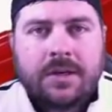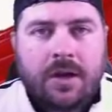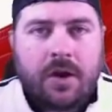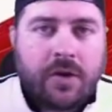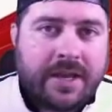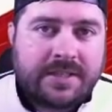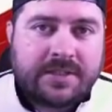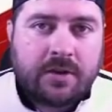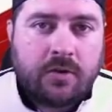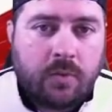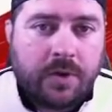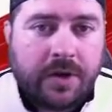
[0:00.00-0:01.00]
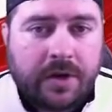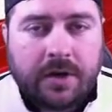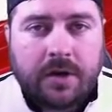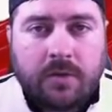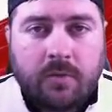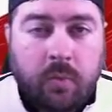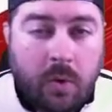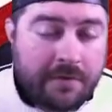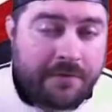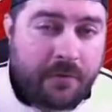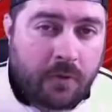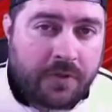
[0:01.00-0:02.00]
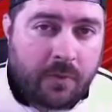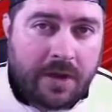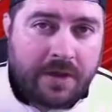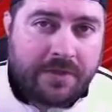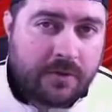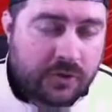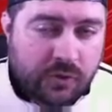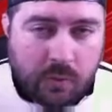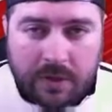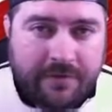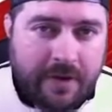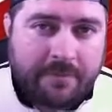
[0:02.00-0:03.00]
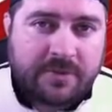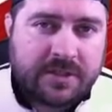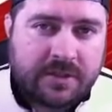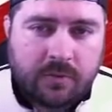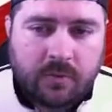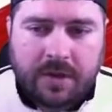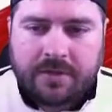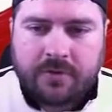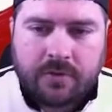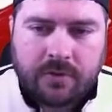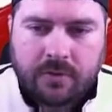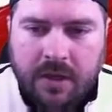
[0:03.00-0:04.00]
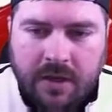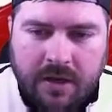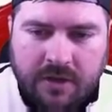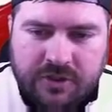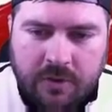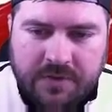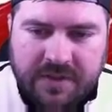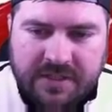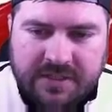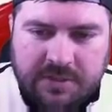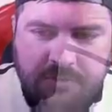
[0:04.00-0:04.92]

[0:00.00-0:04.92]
Okay, so we're 1/4 the way through, 25% the way through. I'll show you what the Excel